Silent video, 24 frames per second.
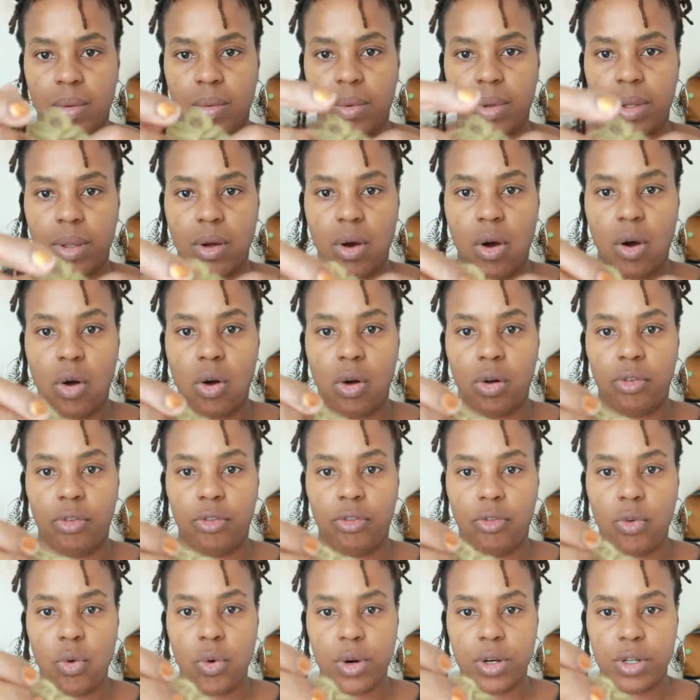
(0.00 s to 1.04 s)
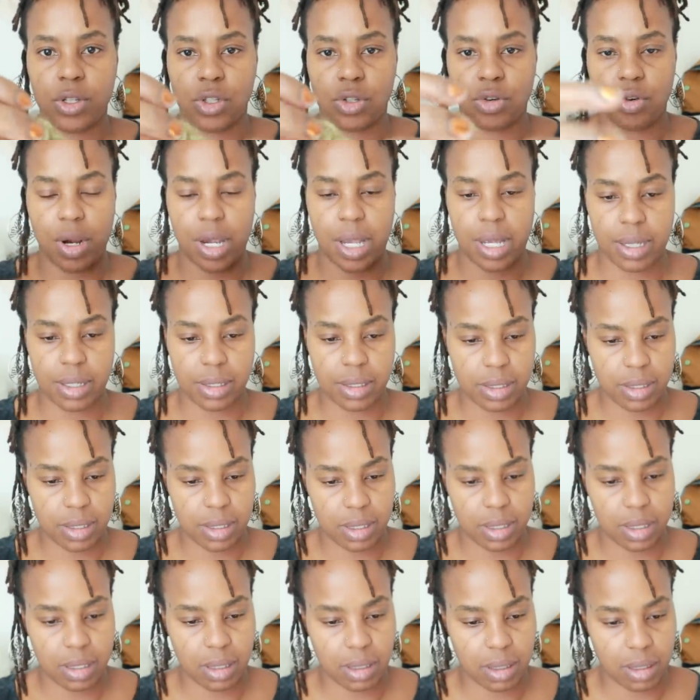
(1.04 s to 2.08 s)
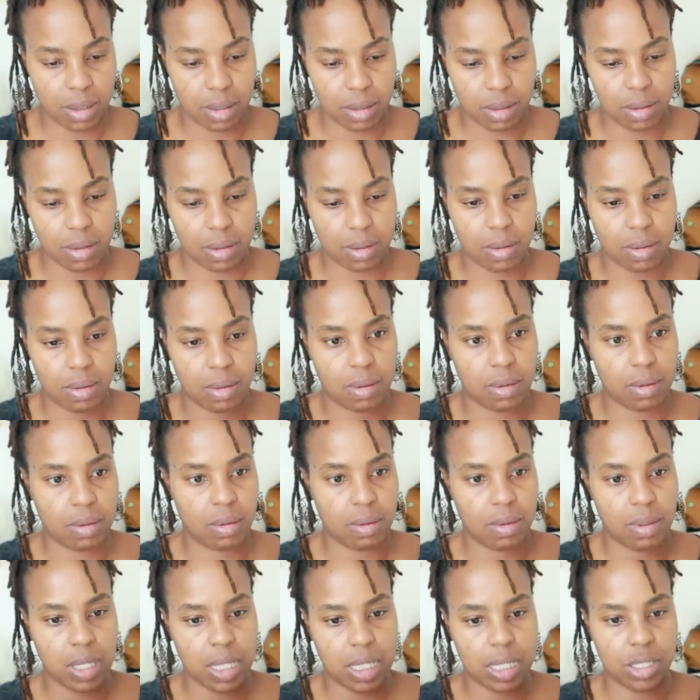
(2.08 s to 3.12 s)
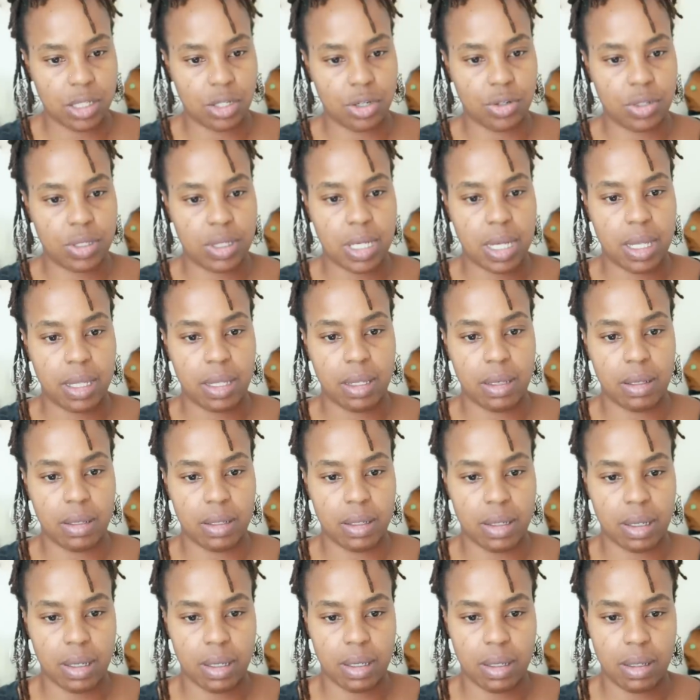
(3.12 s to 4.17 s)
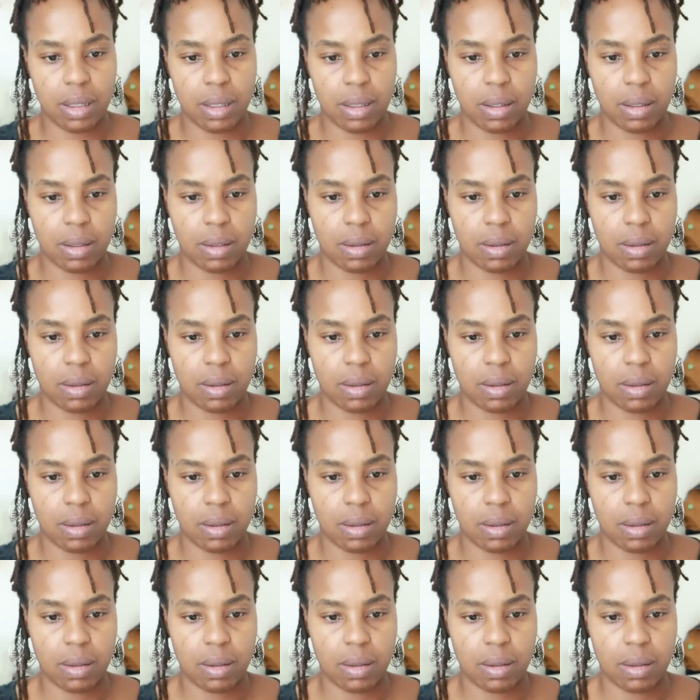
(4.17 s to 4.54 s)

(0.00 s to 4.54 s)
with all four strands, easier said than done.